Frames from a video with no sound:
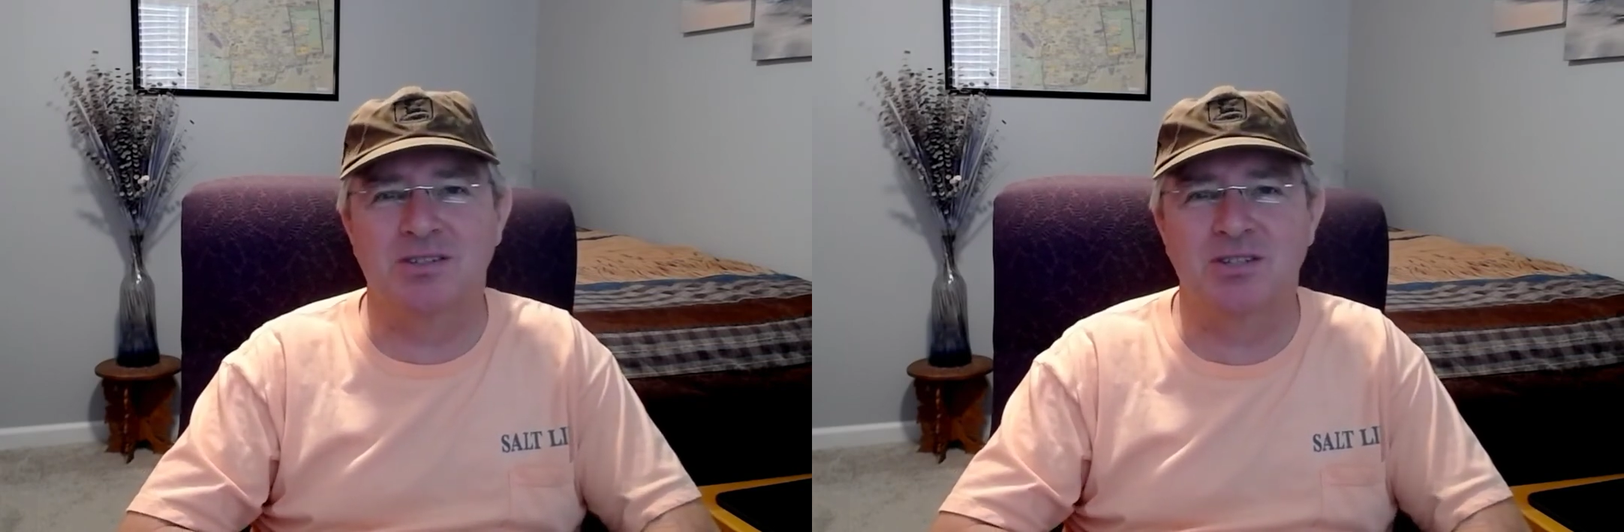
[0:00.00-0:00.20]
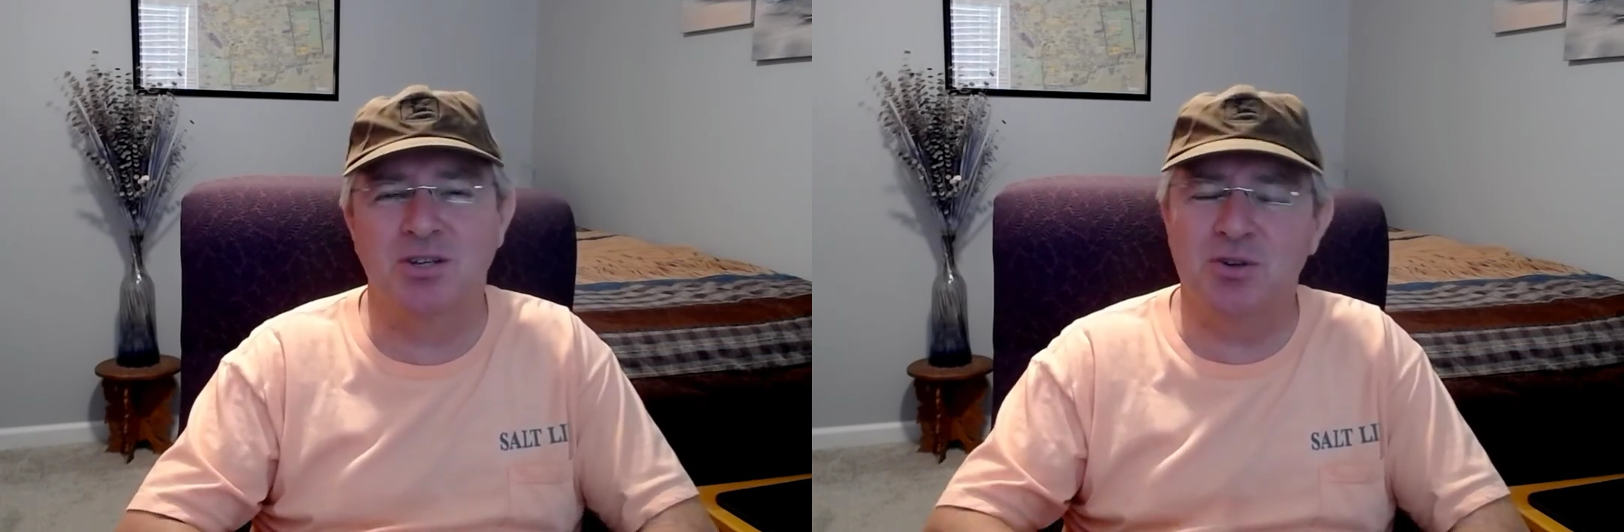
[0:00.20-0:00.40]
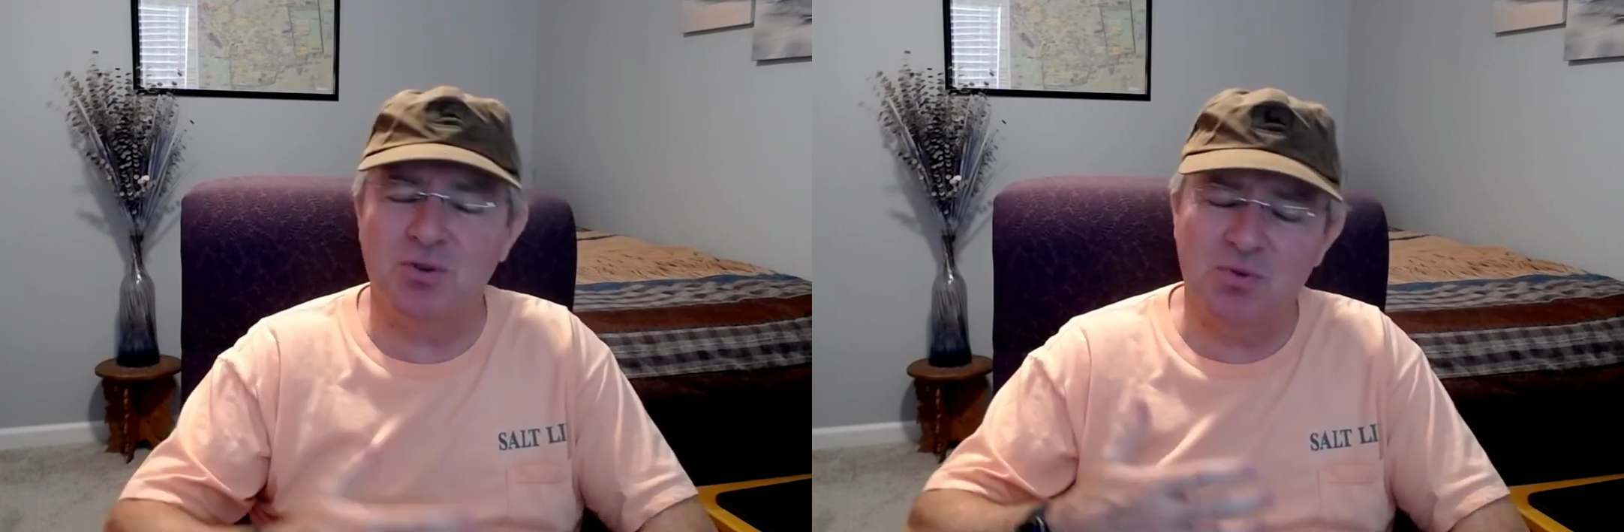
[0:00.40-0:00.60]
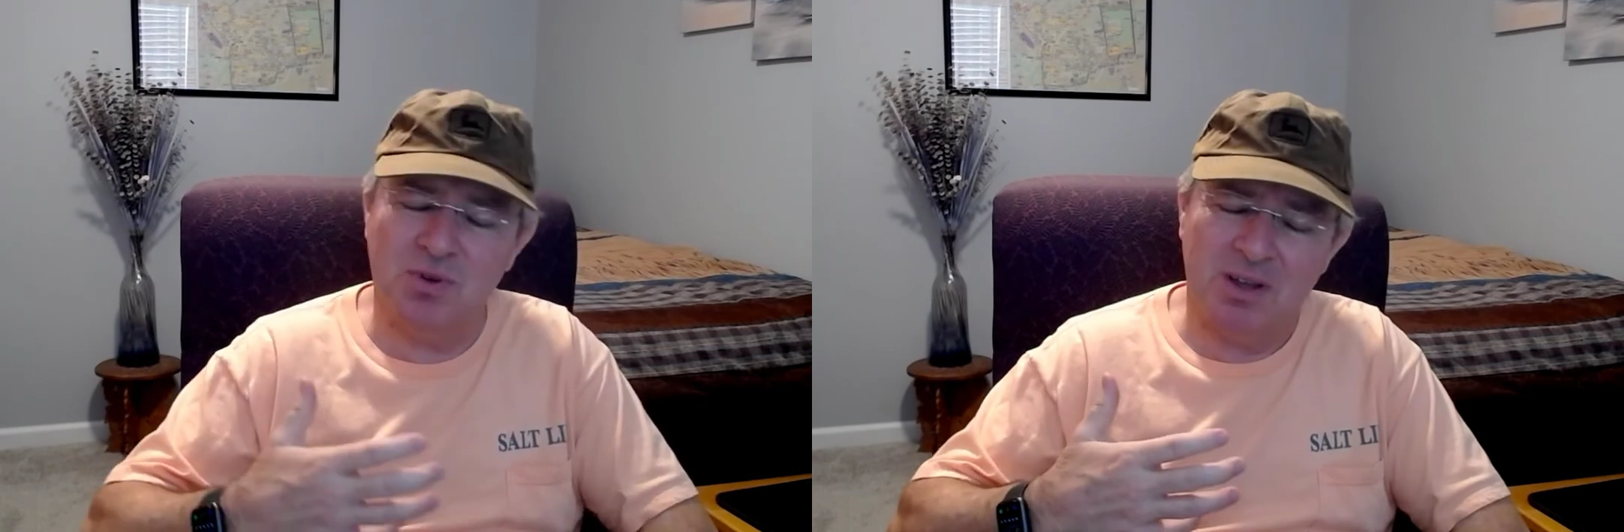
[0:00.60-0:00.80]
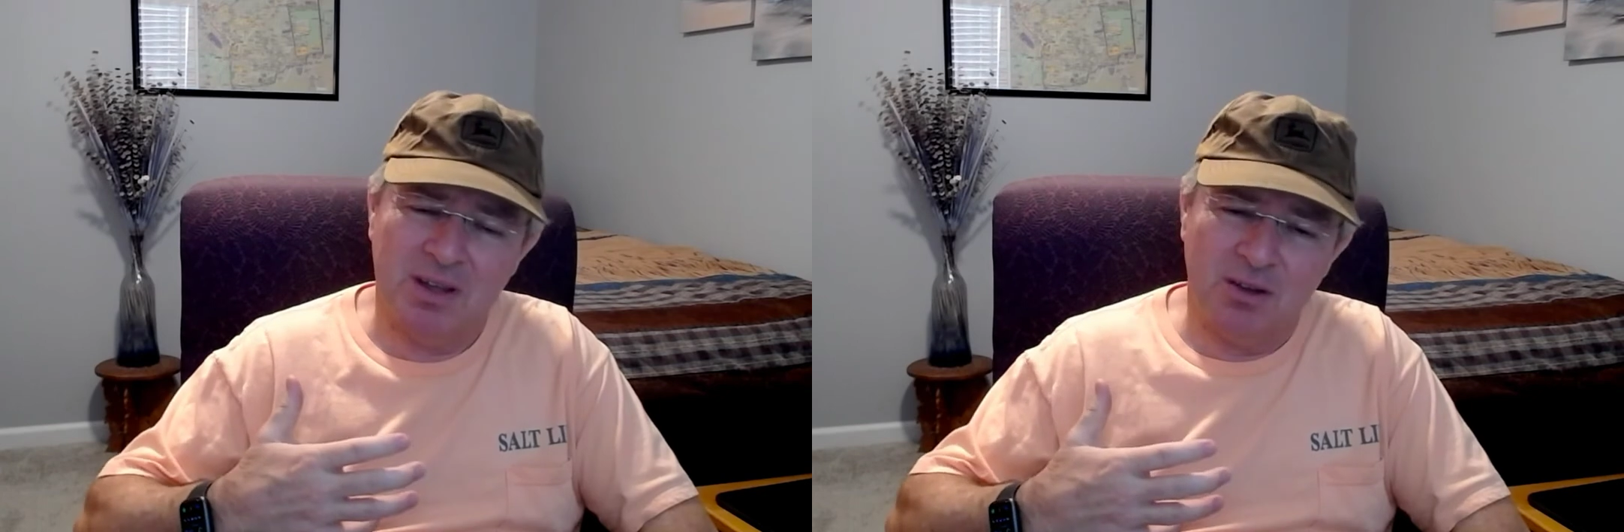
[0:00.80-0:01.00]
to
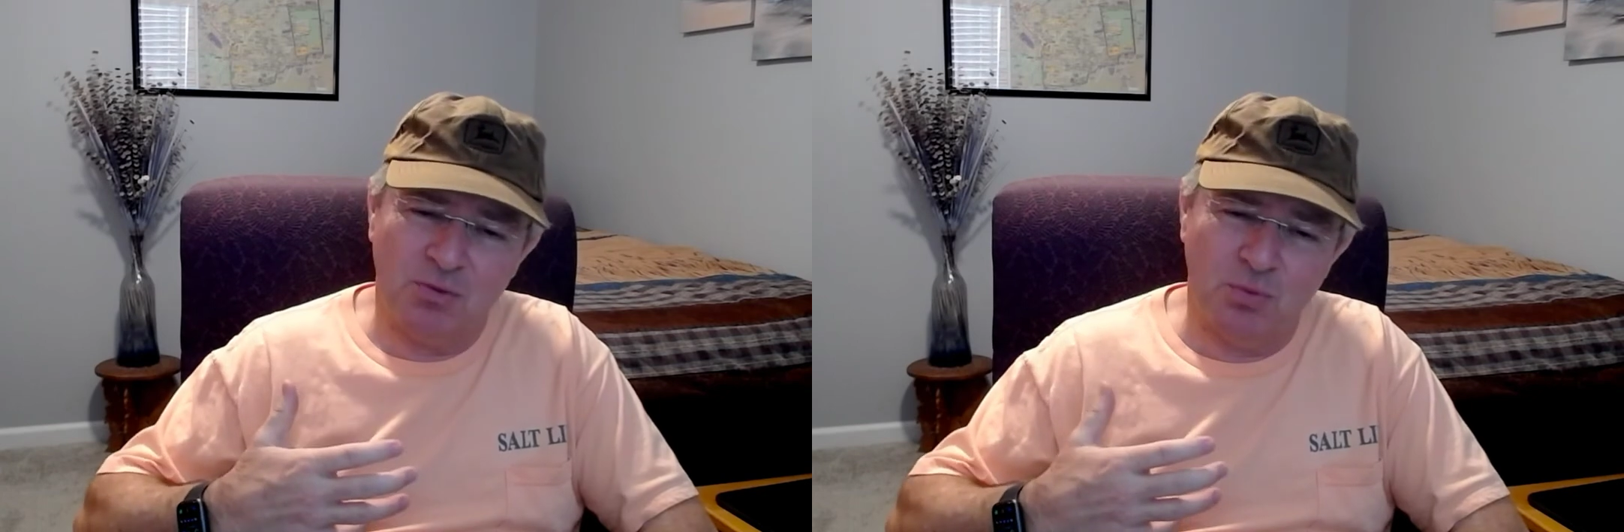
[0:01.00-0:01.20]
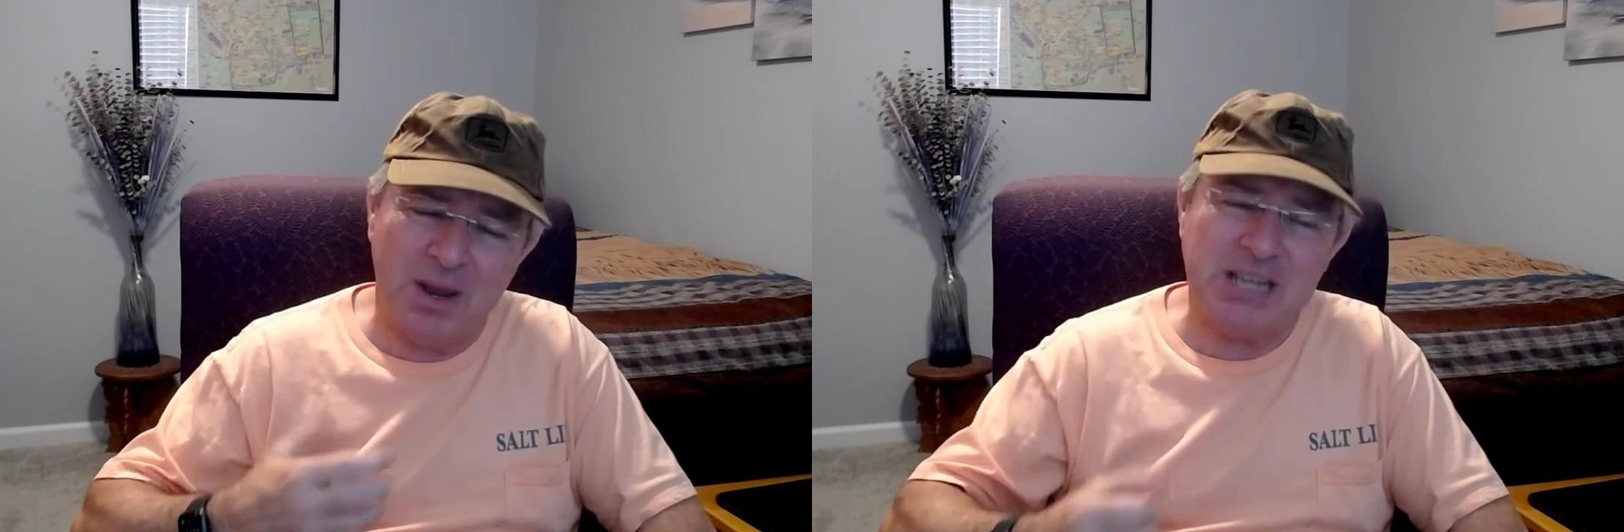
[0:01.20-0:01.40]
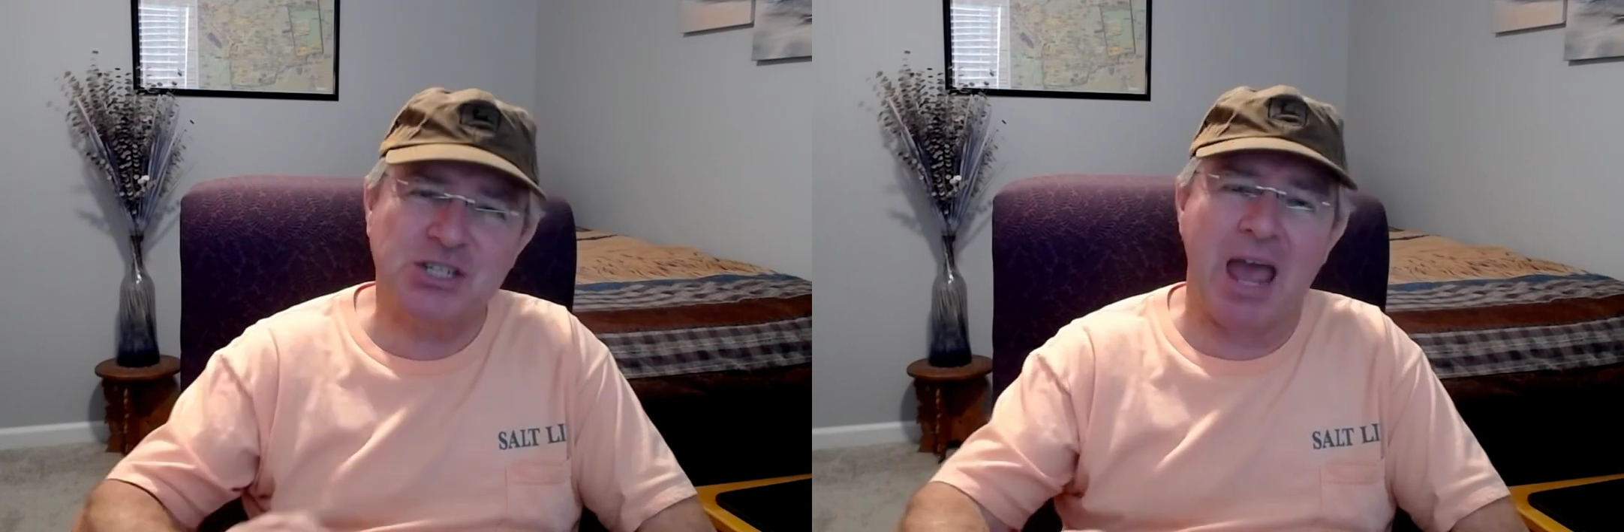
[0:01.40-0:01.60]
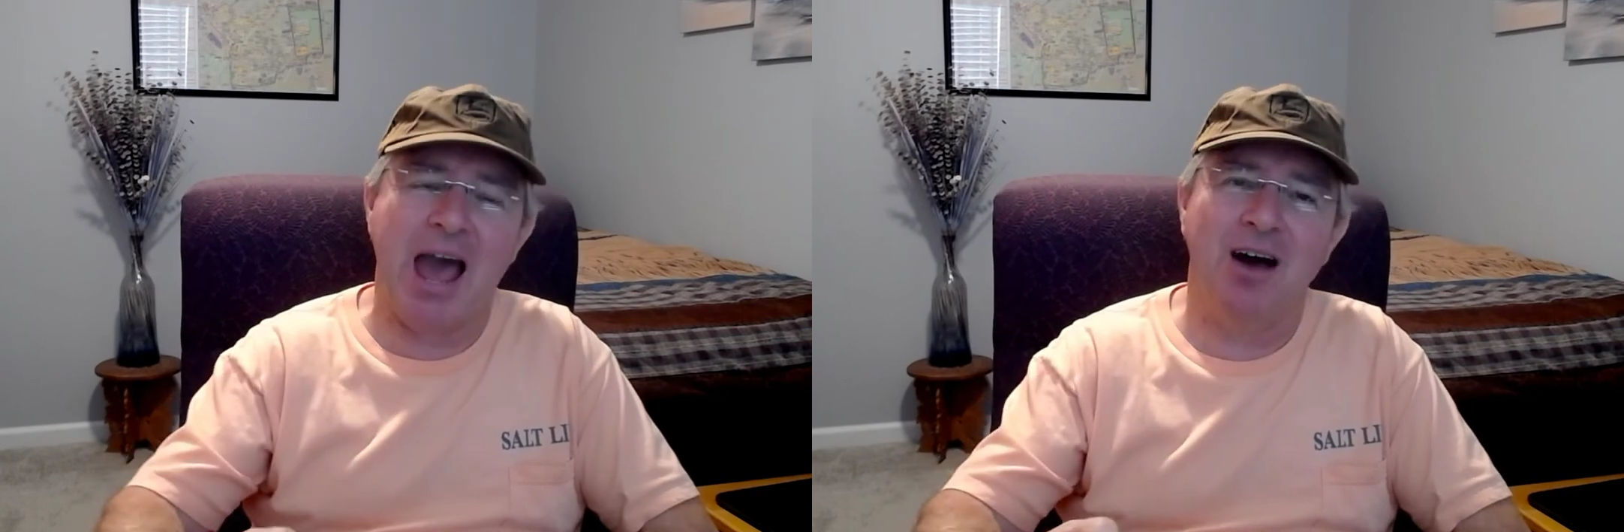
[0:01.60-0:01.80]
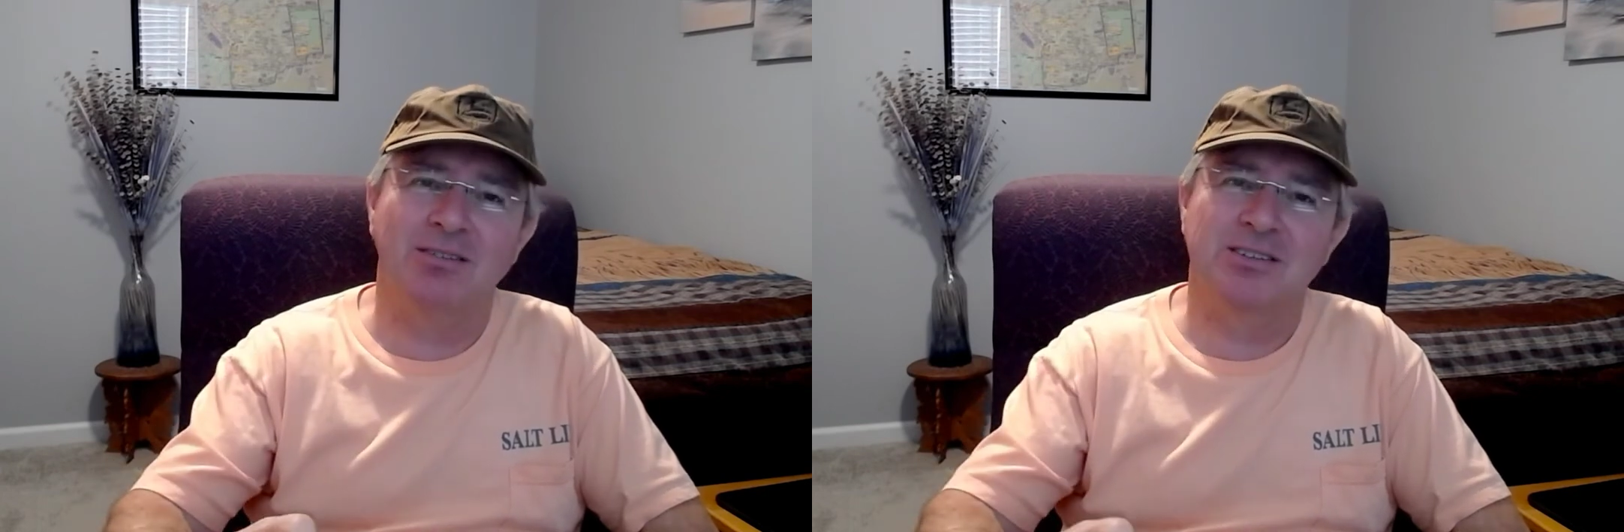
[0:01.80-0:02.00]
reach
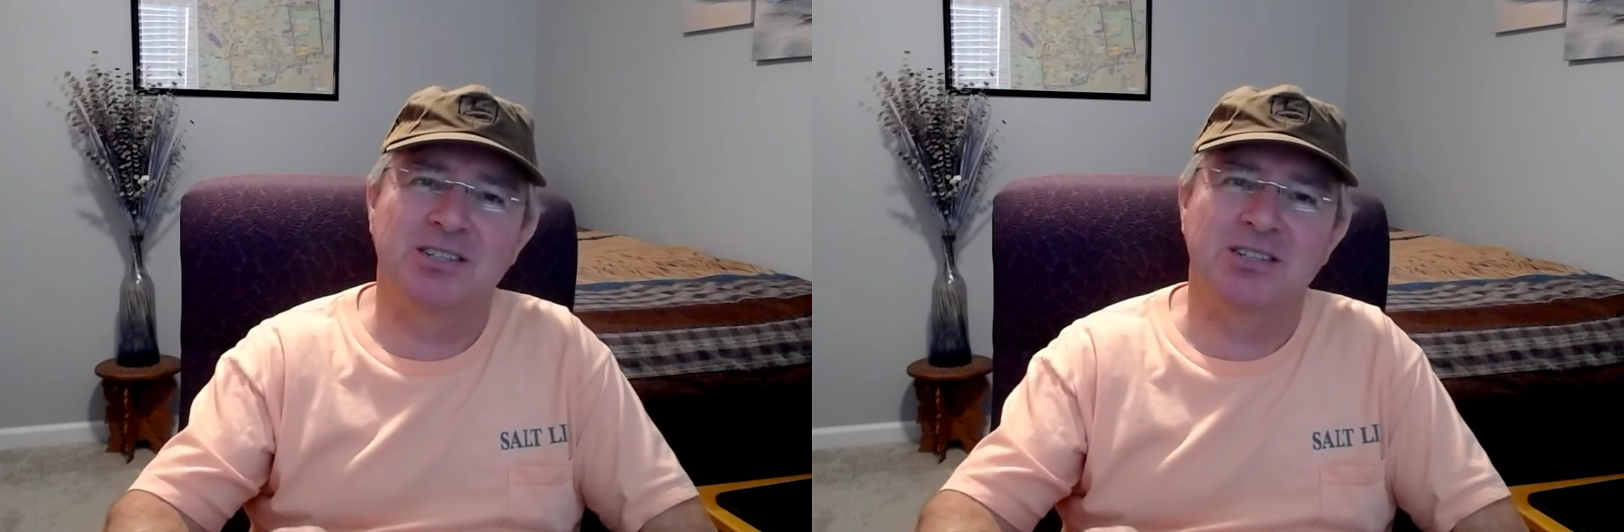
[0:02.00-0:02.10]
out,